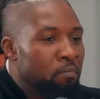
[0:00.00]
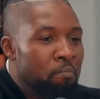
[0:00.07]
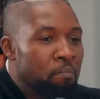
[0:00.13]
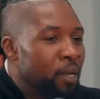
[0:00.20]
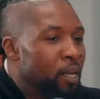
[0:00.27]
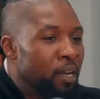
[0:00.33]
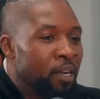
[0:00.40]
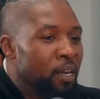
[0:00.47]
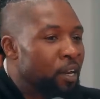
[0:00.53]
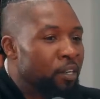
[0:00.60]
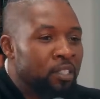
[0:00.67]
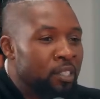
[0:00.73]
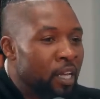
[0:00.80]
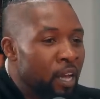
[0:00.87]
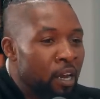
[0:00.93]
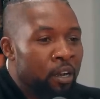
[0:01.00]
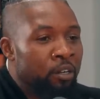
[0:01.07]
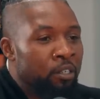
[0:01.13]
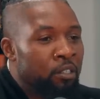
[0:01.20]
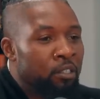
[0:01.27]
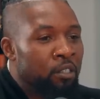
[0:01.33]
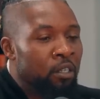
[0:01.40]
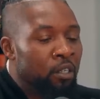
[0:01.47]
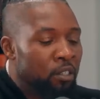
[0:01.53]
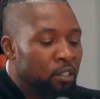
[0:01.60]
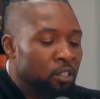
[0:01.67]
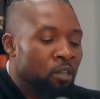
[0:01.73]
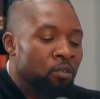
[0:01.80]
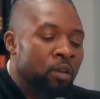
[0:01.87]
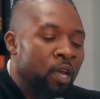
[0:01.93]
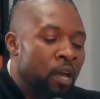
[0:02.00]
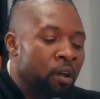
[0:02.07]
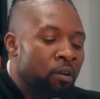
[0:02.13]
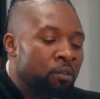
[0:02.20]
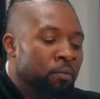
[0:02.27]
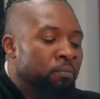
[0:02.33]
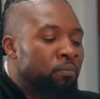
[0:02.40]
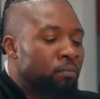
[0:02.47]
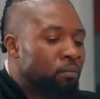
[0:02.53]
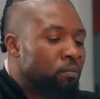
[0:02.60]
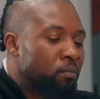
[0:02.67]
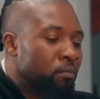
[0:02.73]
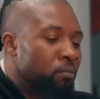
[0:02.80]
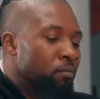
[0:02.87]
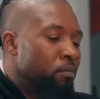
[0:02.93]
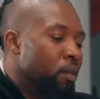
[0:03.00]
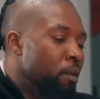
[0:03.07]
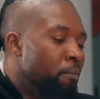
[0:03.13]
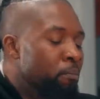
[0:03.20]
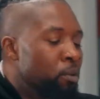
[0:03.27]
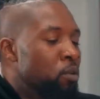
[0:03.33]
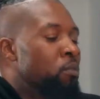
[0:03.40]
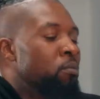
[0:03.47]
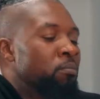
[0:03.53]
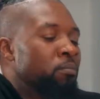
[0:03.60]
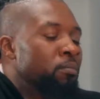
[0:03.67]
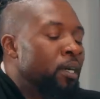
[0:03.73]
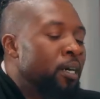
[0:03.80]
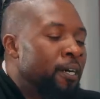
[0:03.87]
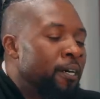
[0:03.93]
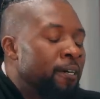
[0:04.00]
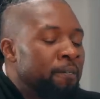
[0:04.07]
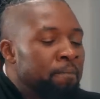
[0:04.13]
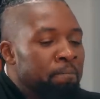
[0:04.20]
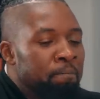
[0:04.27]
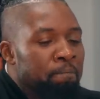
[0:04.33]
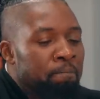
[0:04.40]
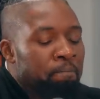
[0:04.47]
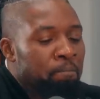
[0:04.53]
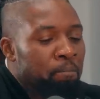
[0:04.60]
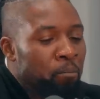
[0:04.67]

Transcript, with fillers: meeting their standards mm-hmm. so now boom um